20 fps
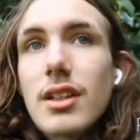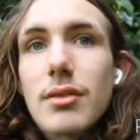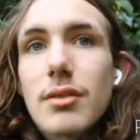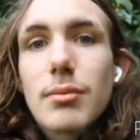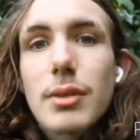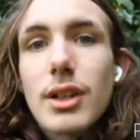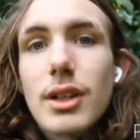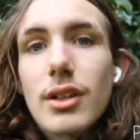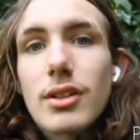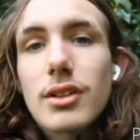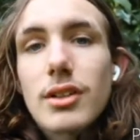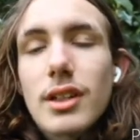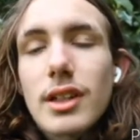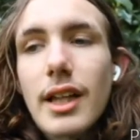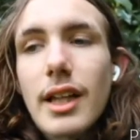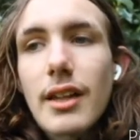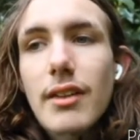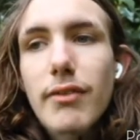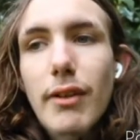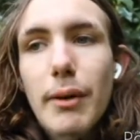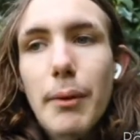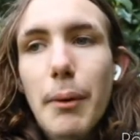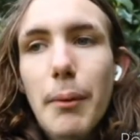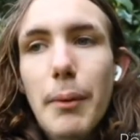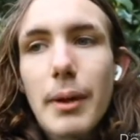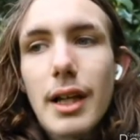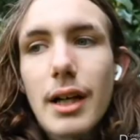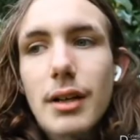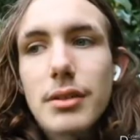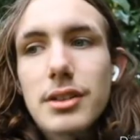we're not gonna get through it
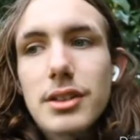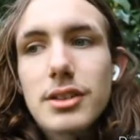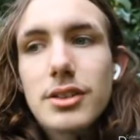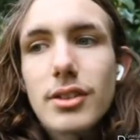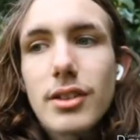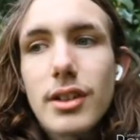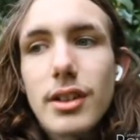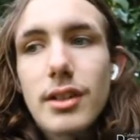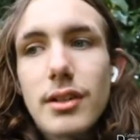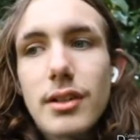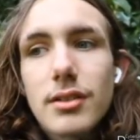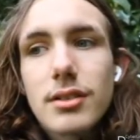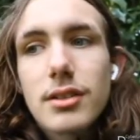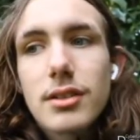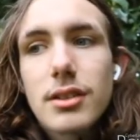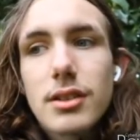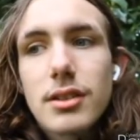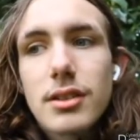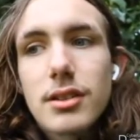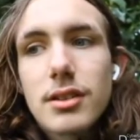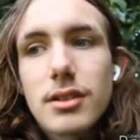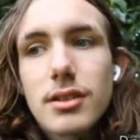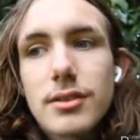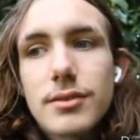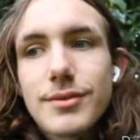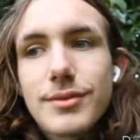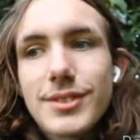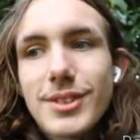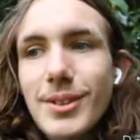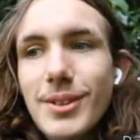without each other.
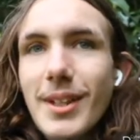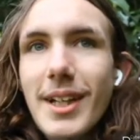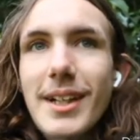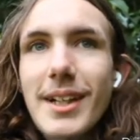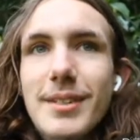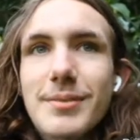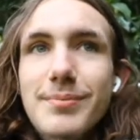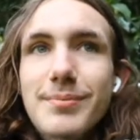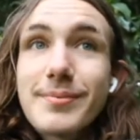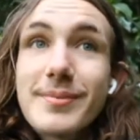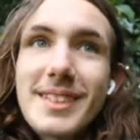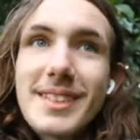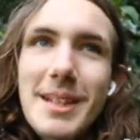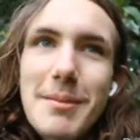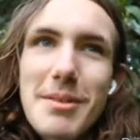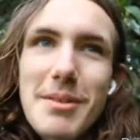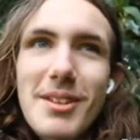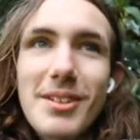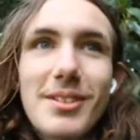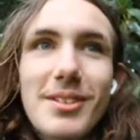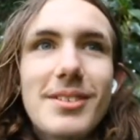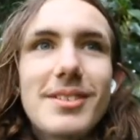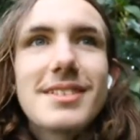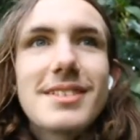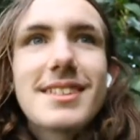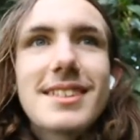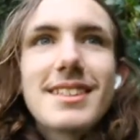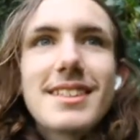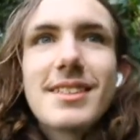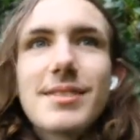So yeah, deep
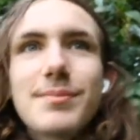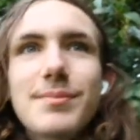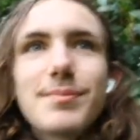thoughts.